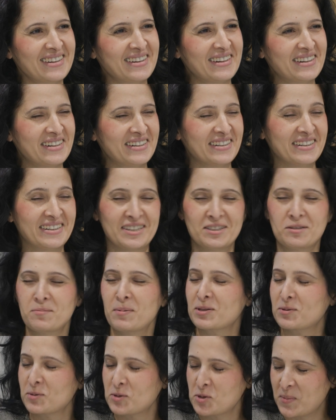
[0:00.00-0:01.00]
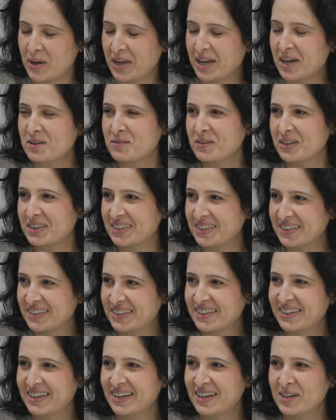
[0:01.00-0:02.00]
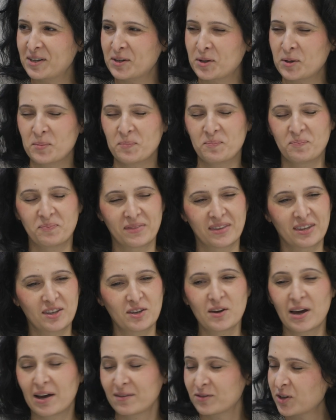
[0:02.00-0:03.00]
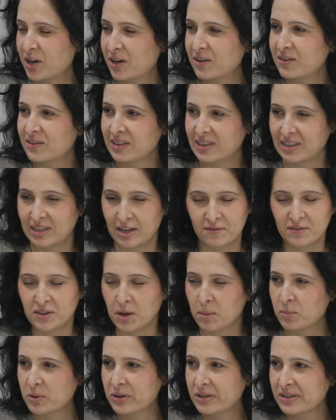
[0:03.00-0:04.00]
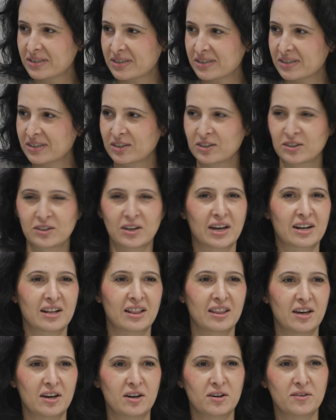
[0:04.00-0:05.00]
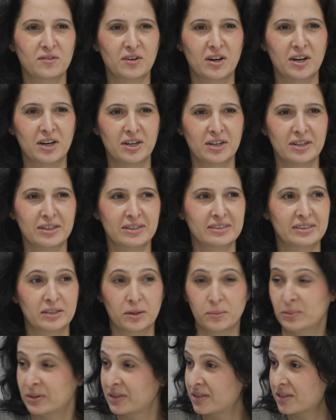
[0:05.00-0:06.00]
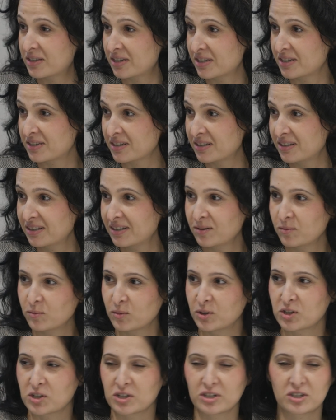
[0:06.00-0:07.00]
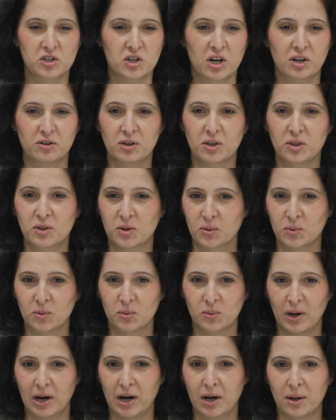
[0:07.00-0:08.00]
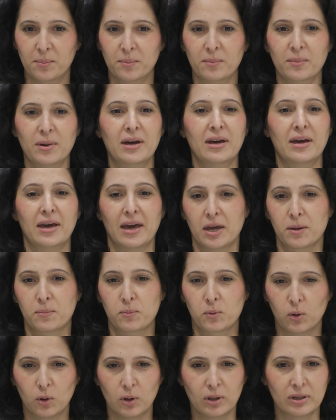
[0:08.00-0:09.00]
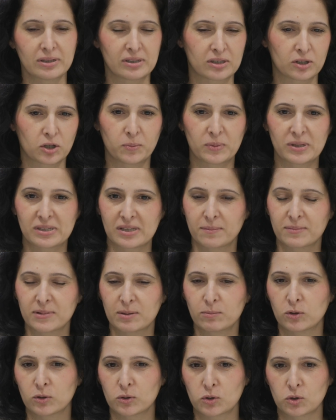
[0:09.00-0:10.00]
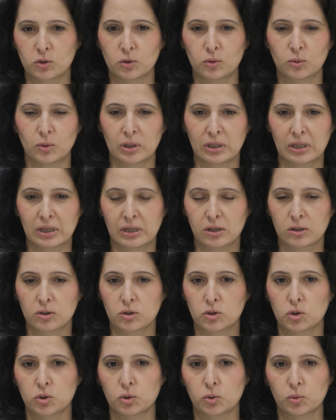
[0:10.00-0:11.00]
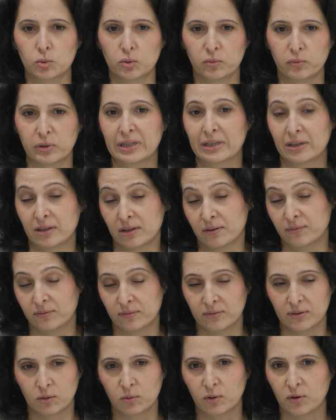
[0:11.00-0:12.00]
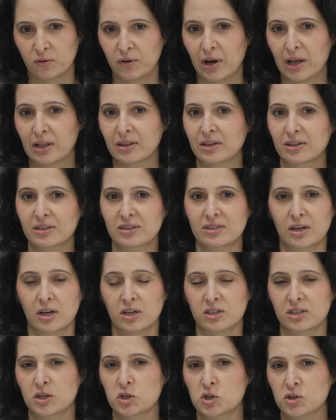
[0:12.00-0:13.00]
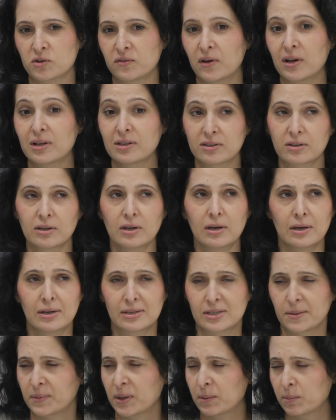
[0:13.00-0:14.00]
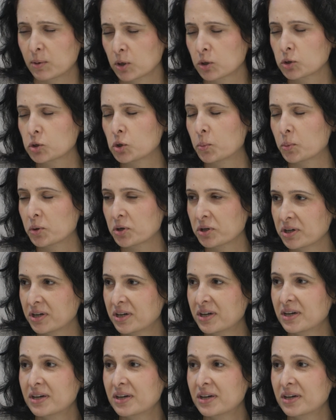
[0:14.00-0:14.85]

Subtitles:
It depends what you make out of it. You have to love numbers. You got to love the busy season, which is January through April, and it could be sometime also lead into if there were filed extensions filed September and October.